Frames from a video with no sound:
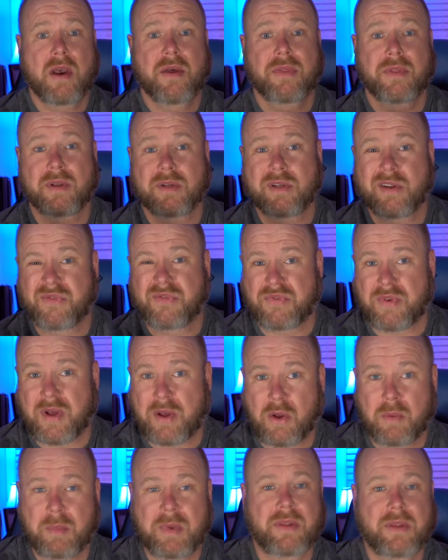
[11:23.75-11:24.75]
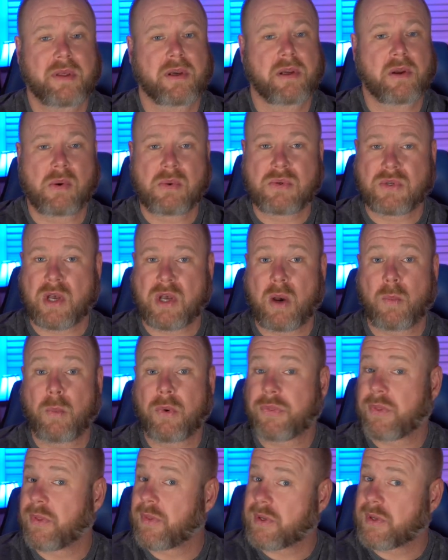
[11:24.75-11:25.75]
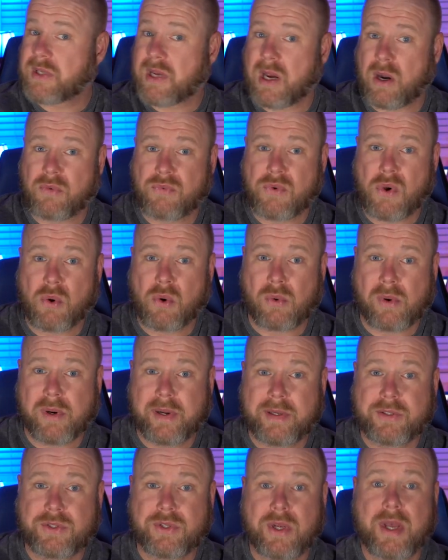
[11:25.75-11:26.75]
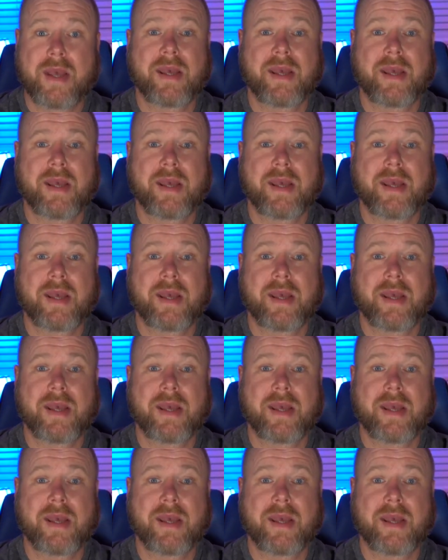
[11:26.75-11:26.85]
the development that goes on within the town of Oak Ridge